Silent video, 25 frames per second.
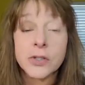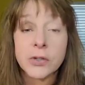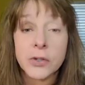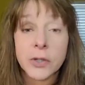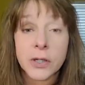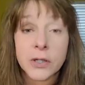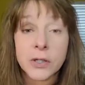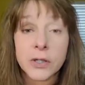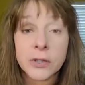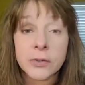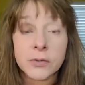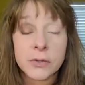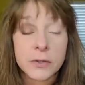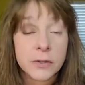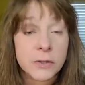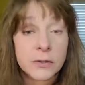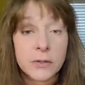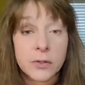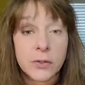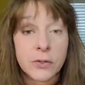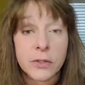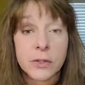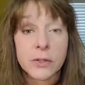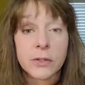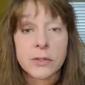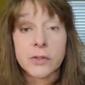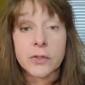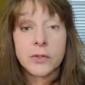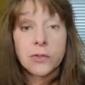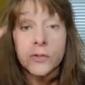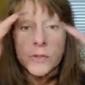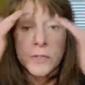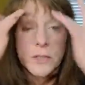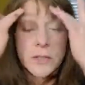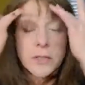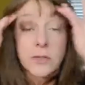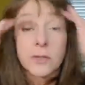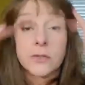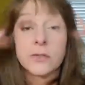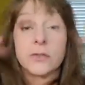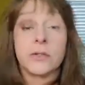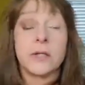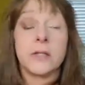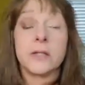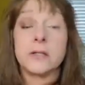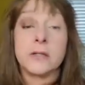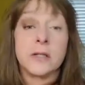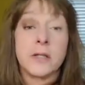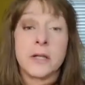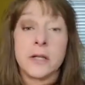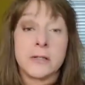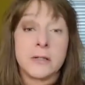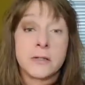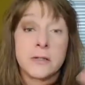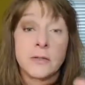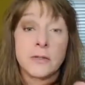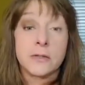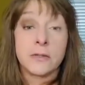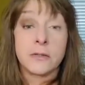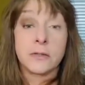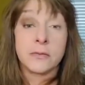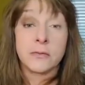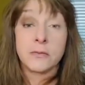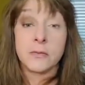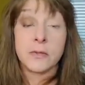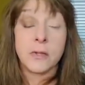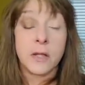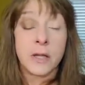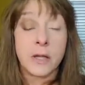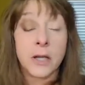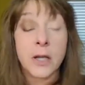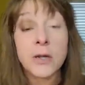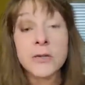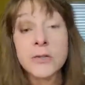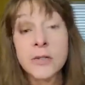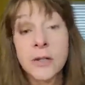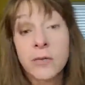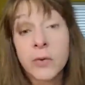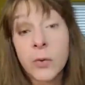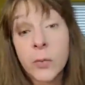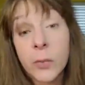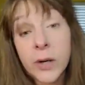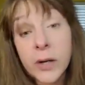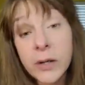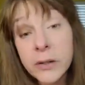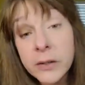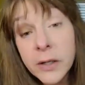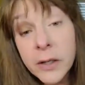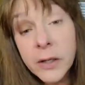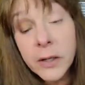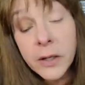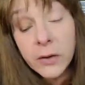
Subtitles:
You can use these on it goes everywhere.